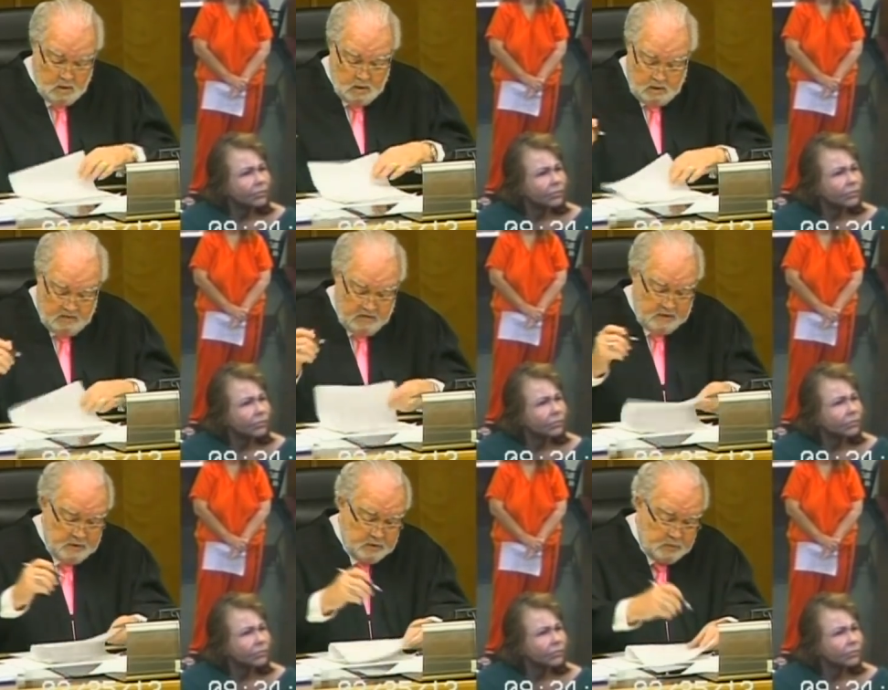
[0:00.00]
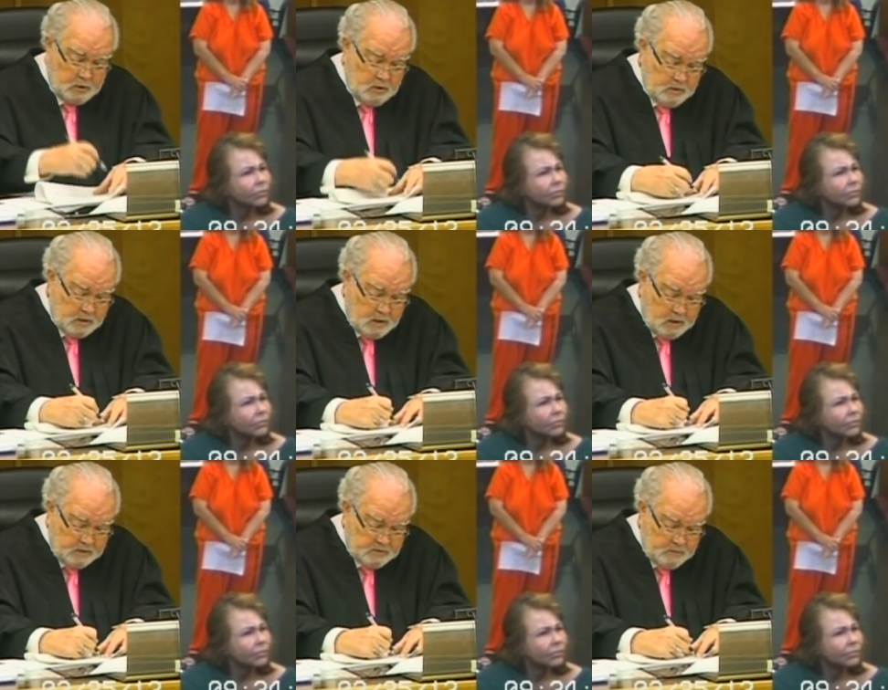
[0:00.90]
Speaker 1: stabbed her husband to
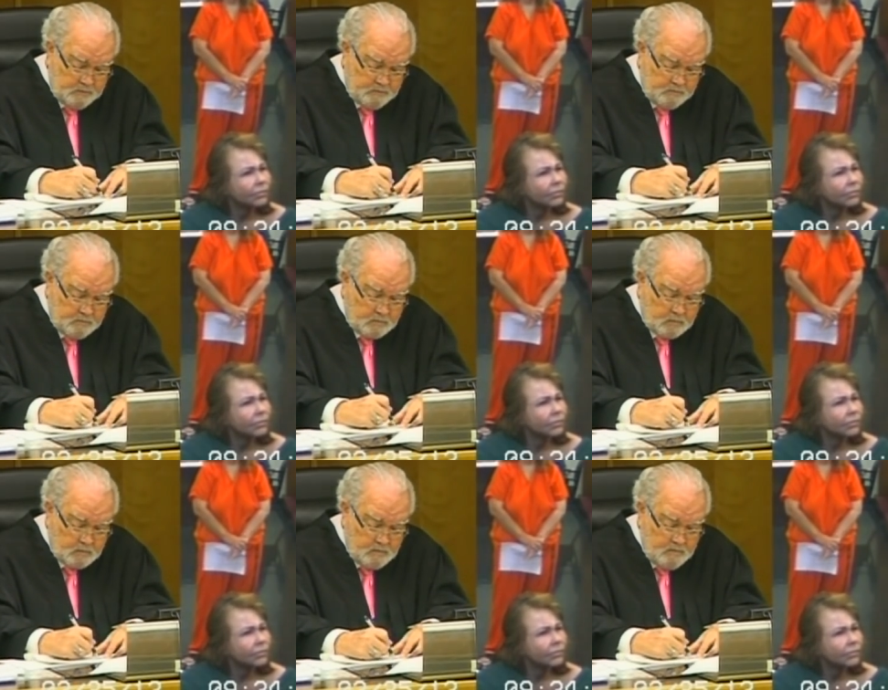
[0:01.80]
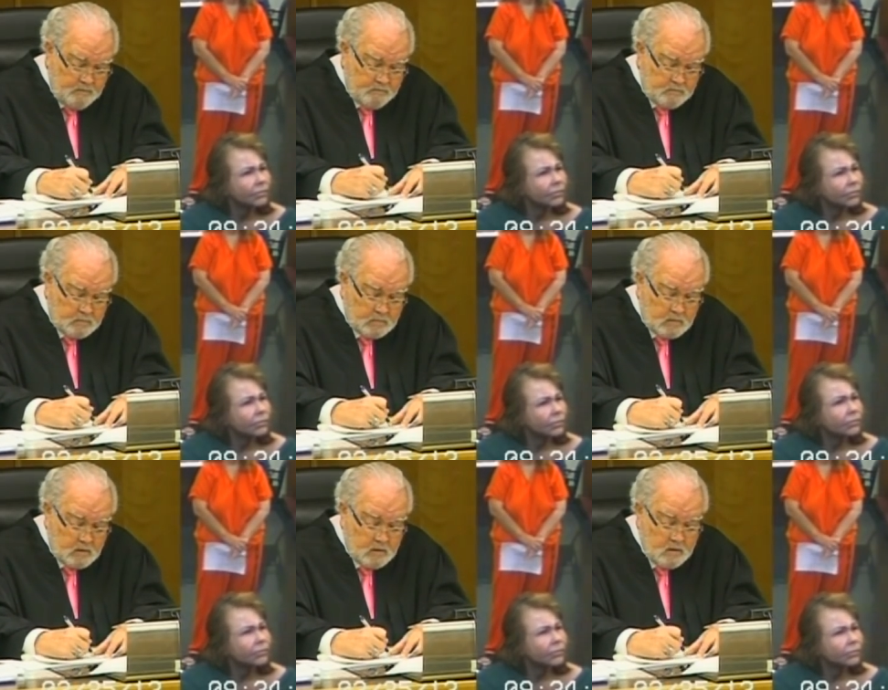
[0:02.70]
death because he
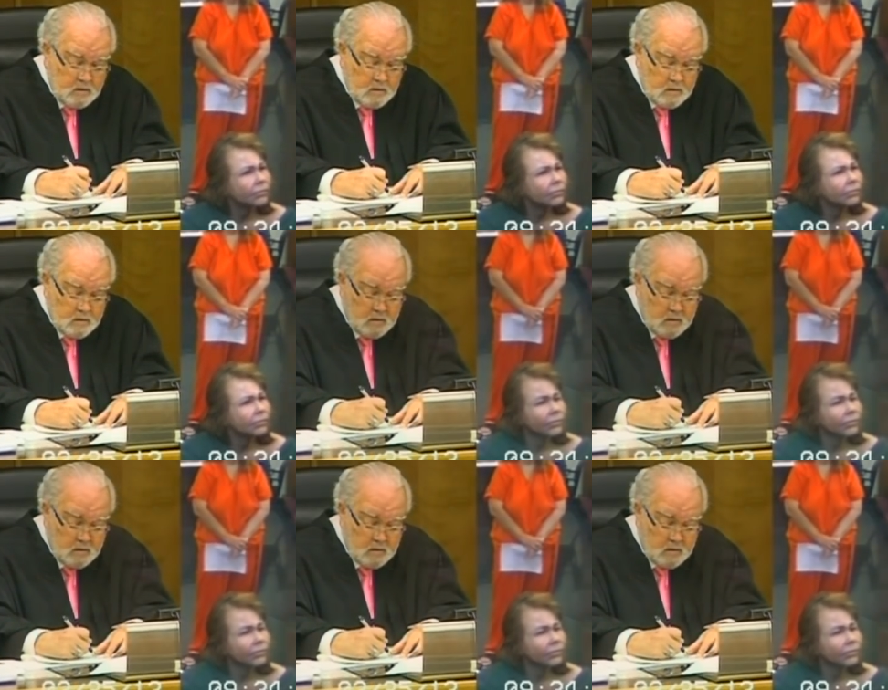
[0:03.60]
abused her.